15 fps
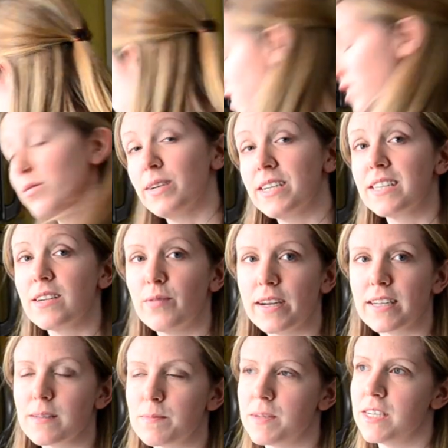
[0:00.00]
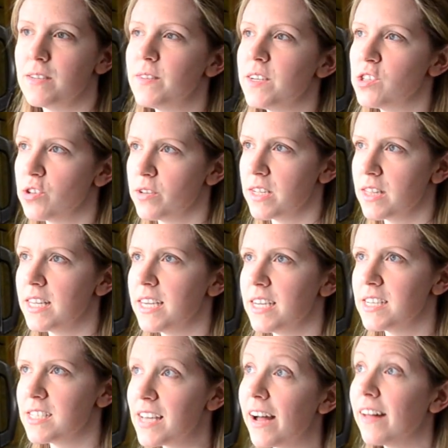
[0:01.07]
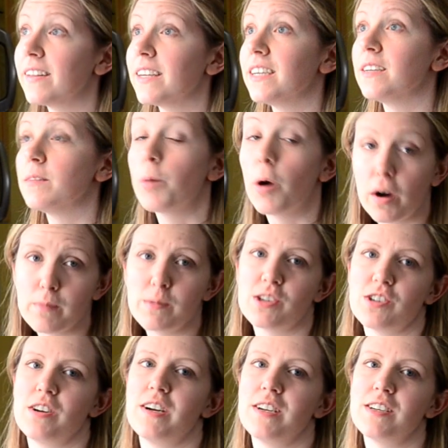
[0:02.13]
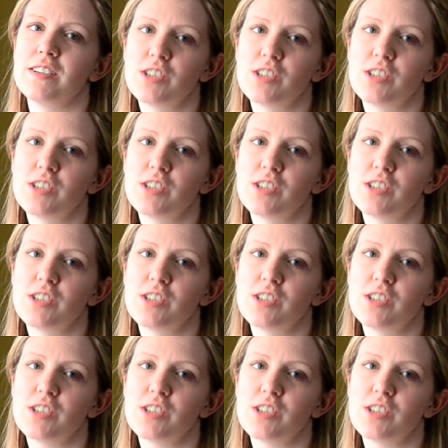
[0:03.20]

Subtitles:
I did a recent recipe featuring the Italian Parmesan